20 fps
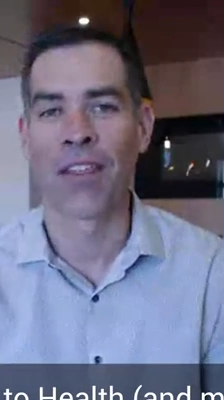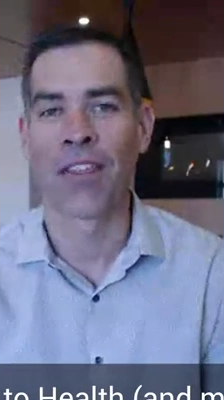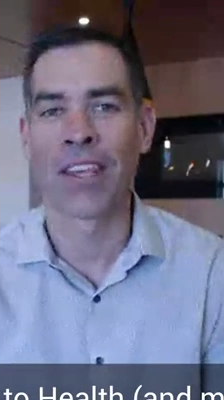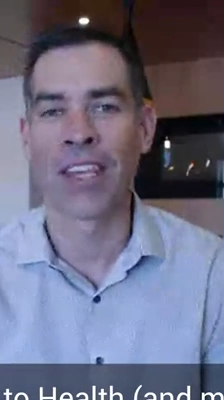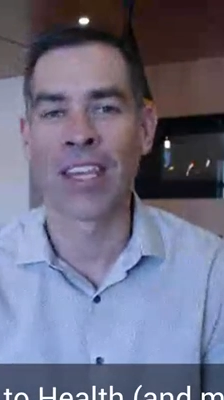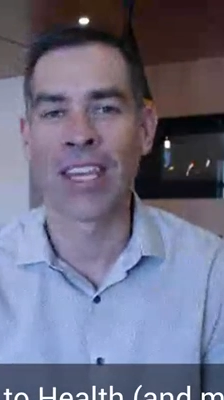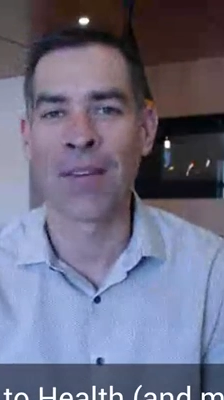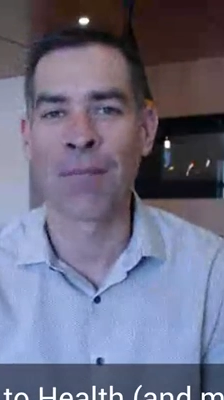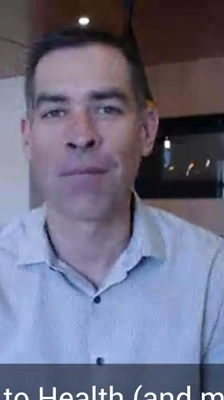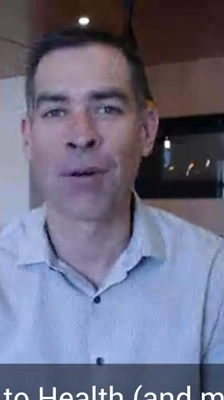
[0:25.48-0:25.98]

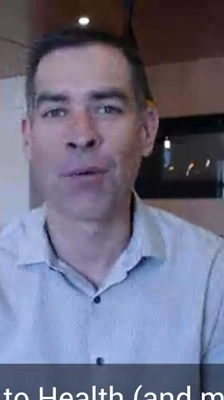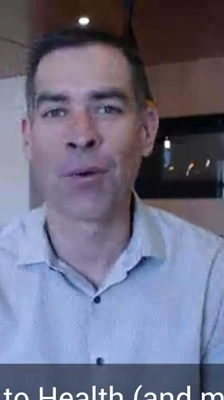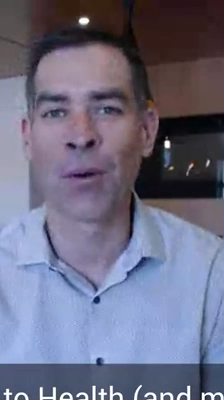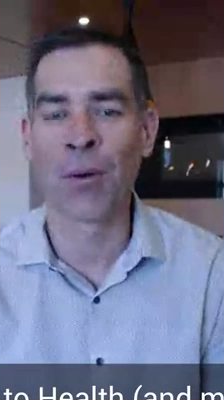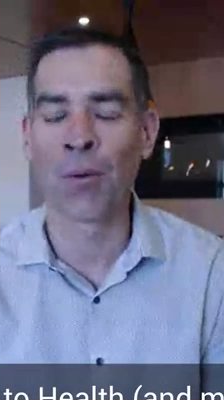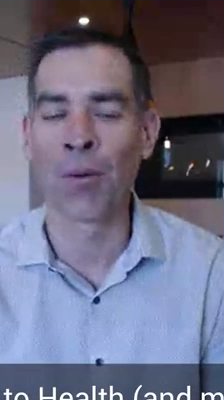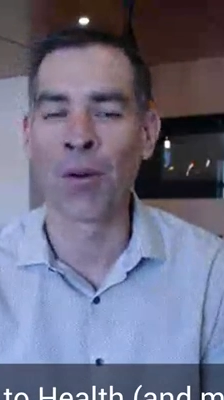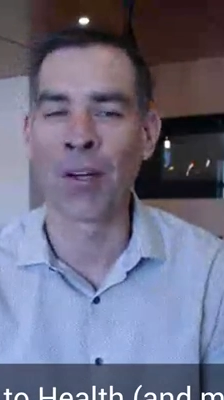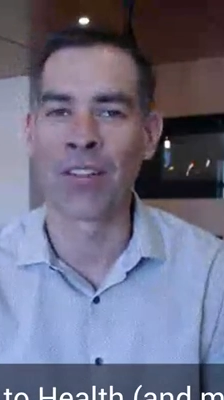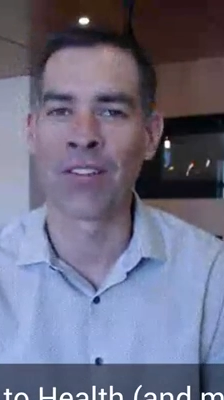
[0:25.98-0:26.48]
thinking about what
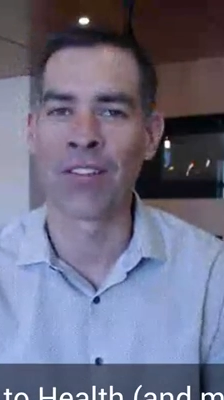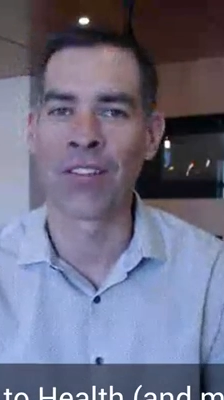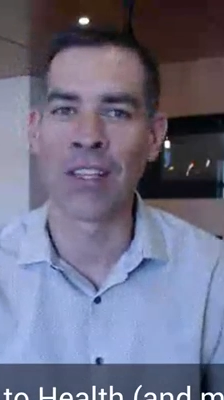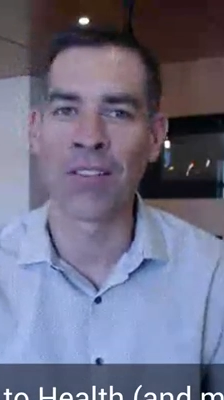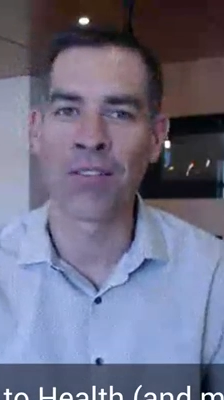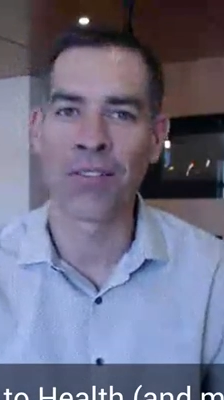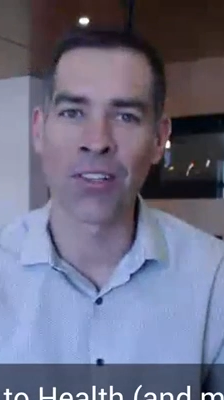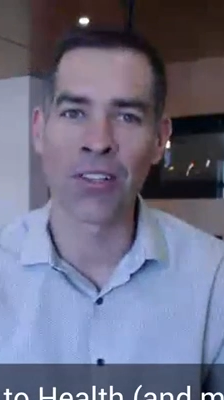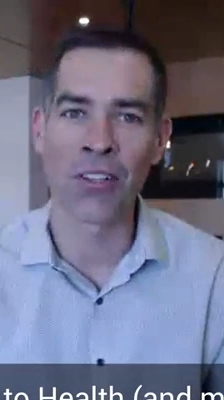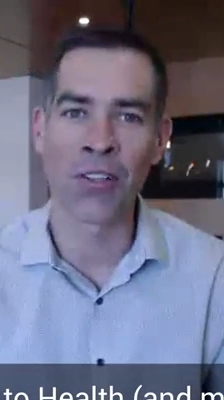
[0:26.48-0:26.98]
we want to see
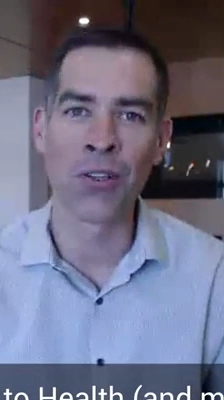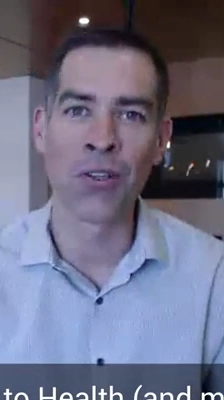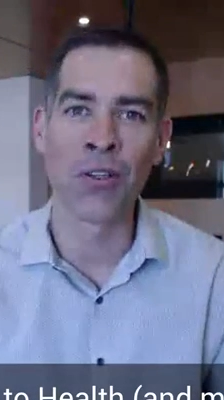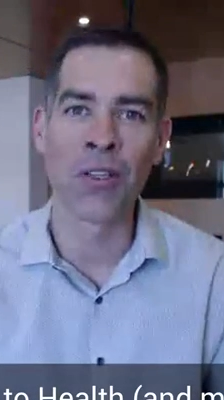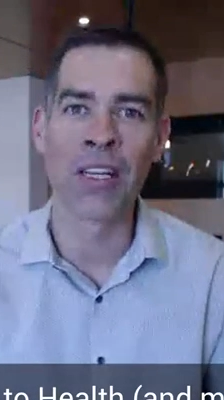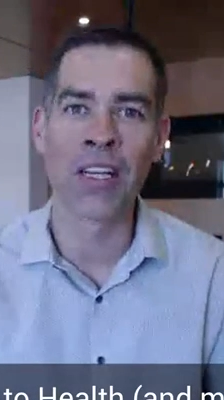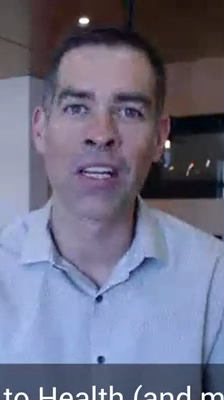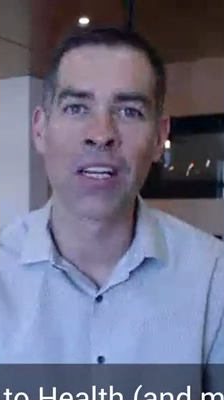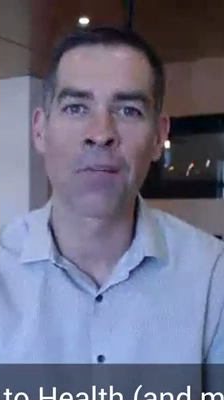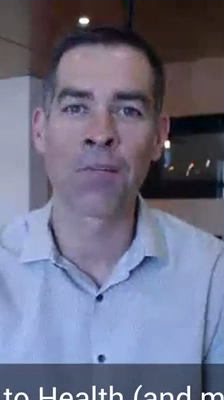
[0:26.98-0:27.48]
for the new
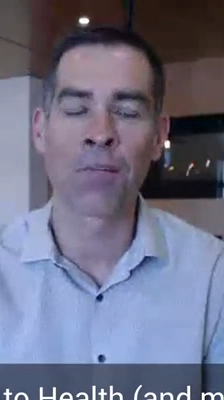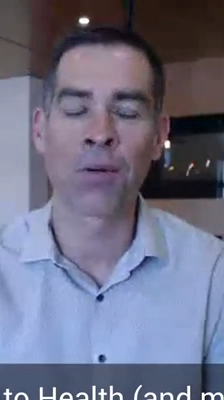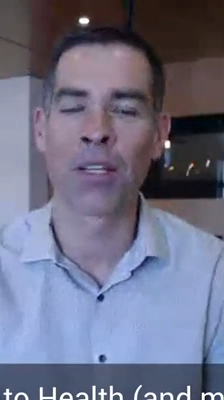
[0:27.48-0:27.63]
year,